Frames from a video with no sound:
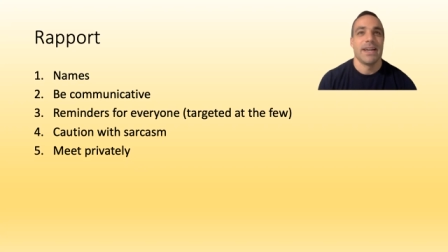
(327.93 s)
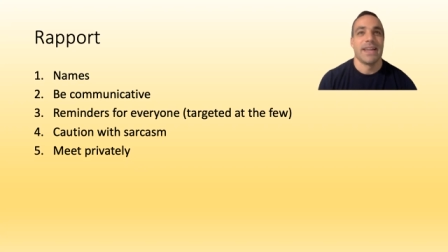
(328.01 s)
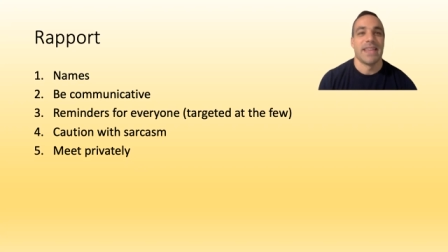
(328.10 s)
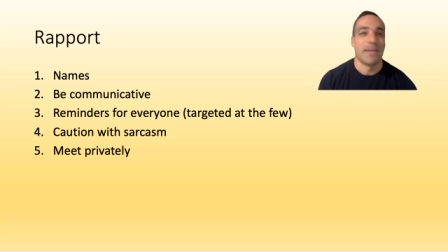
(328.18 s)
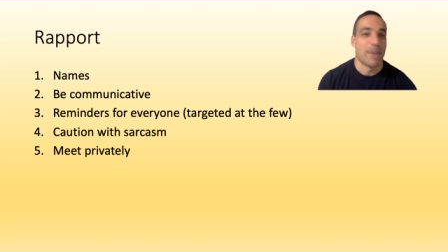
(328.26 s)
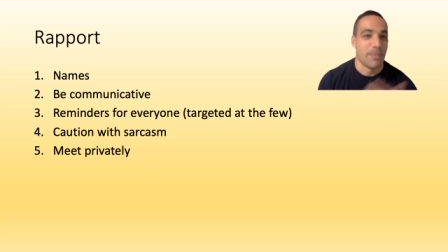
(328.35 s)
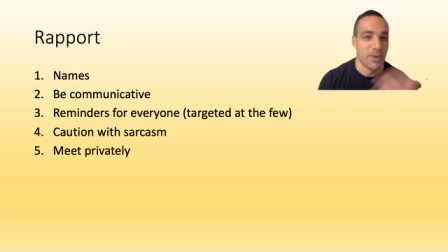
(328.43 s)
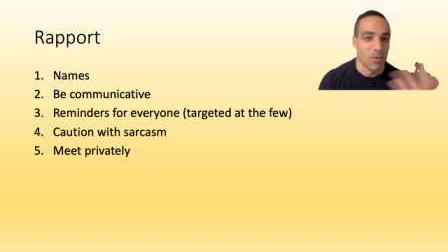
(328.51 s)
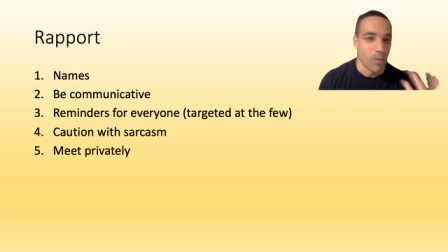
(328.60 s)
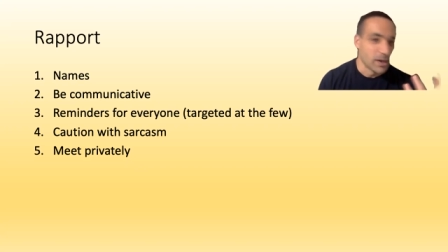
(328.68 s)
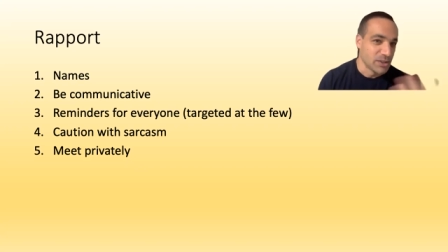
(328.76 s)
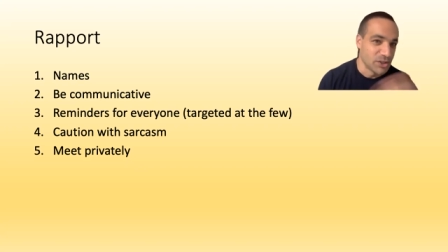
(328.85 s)
And that might be
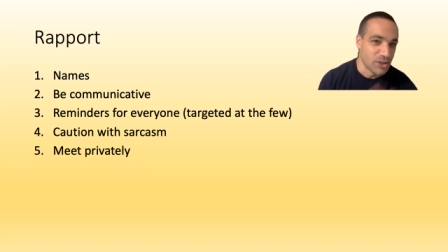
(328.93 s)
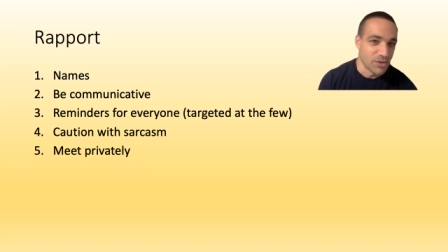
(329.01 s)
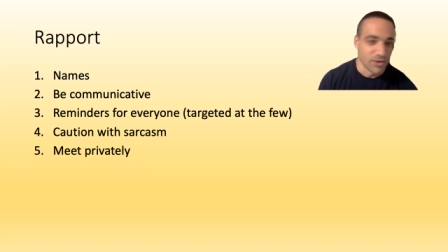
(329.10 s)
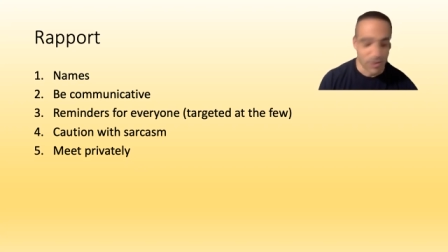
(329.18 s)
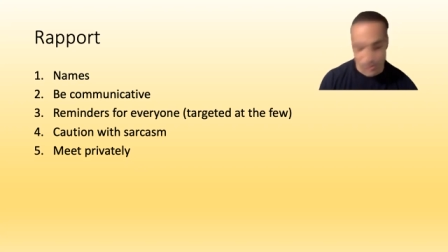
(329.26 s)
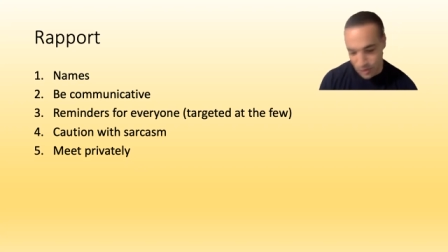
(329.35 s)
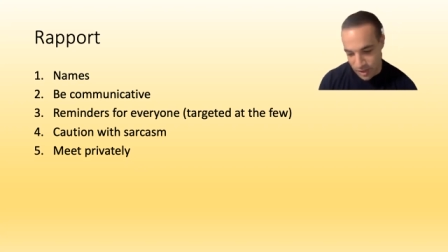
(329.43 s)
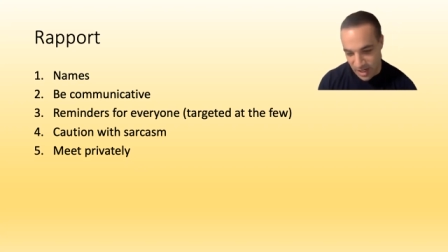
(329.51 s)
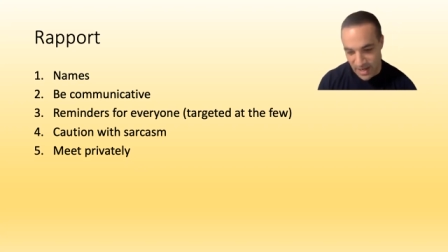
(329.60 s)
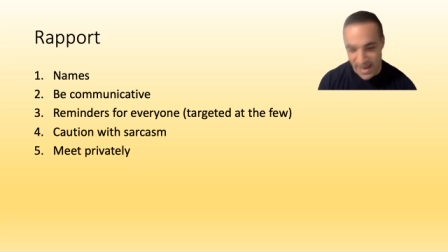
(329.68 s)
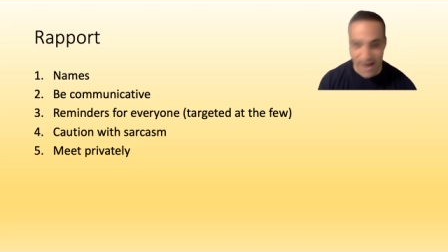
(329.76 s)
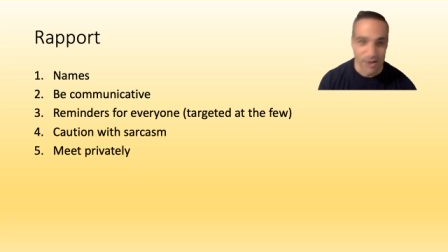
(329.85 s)
one student who's
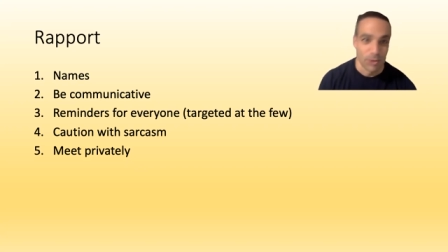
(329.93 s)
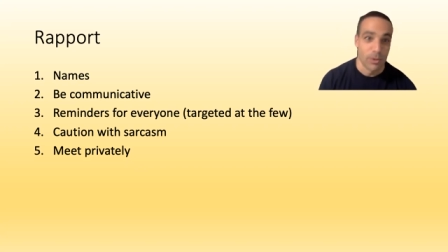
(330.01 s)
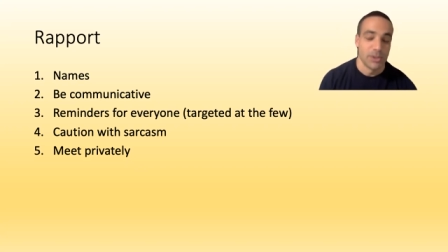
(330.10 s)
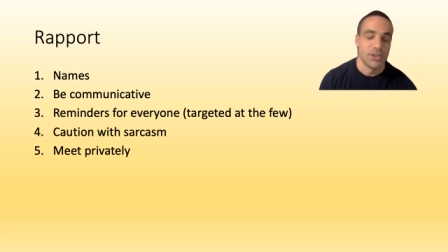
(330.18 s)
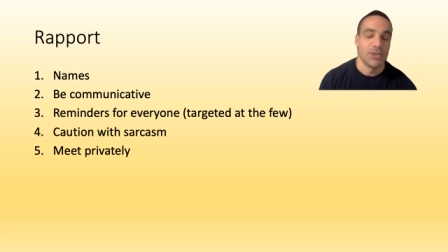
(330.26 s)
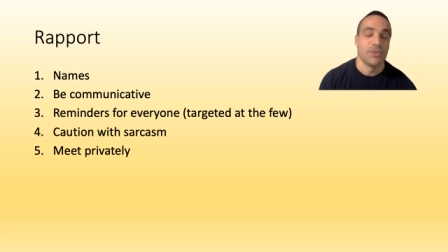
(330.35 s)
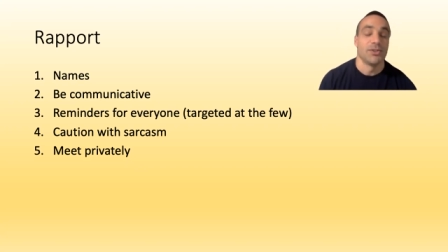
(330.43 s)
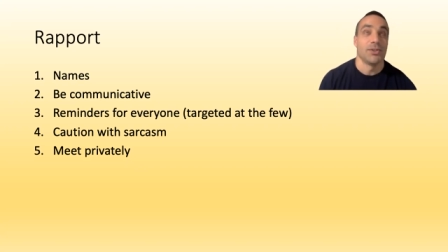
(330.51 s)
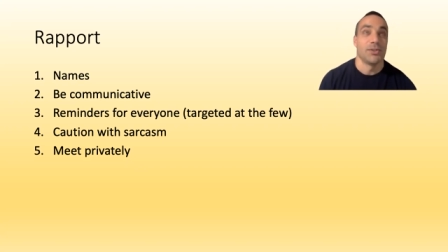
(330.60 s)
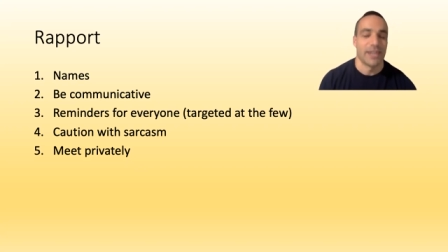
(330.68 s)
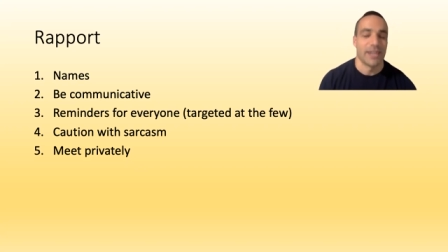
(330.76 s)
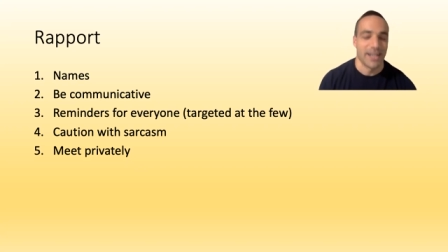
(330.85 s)
looking down, or one student
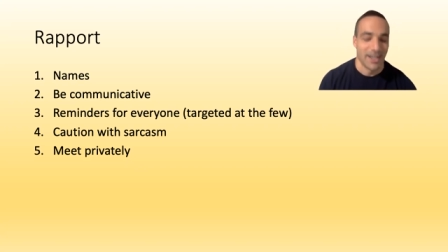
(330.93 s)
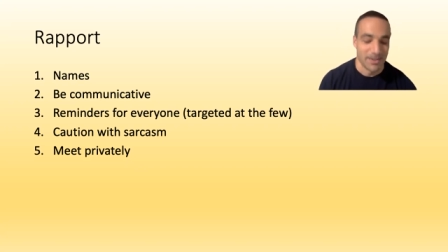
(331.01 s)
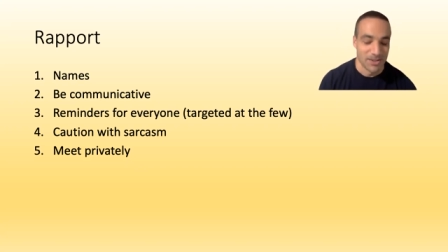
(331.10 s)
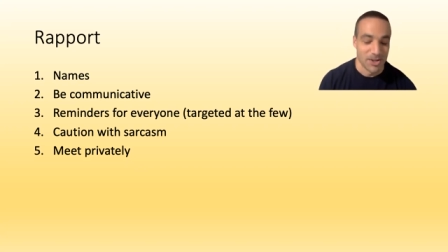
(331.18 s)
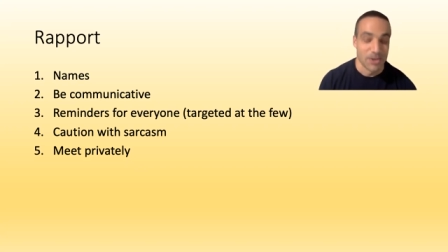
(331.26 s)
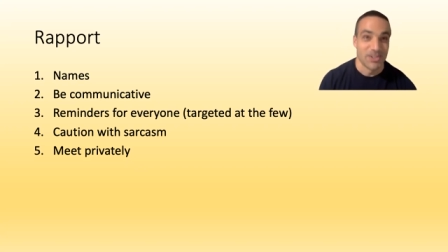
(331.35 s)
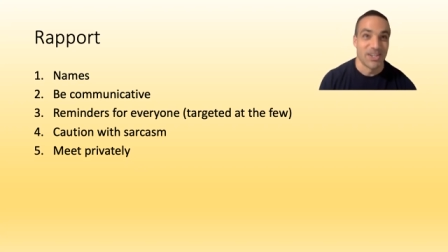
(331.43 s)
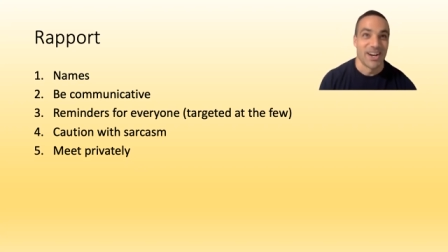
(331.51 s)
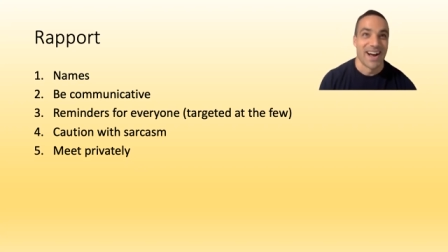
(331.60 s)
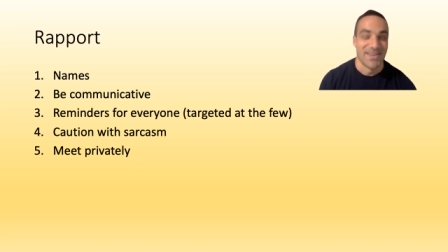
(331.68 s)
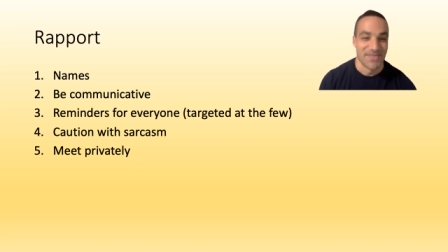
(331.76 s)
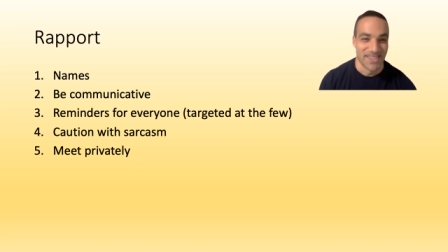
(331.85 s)
who's like dozing
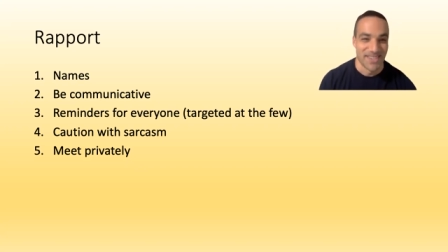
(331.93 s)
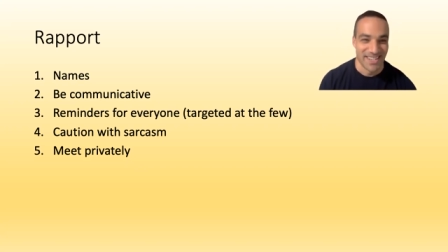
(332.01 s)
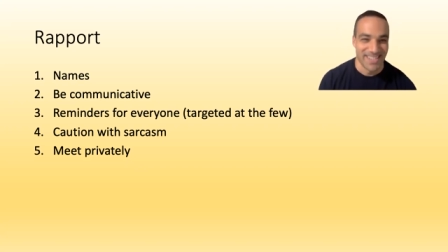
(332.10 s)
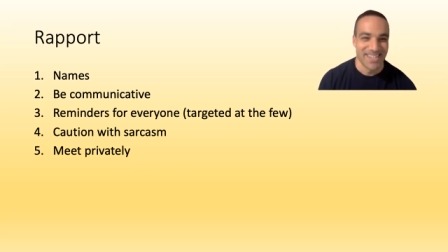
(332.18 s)
off, and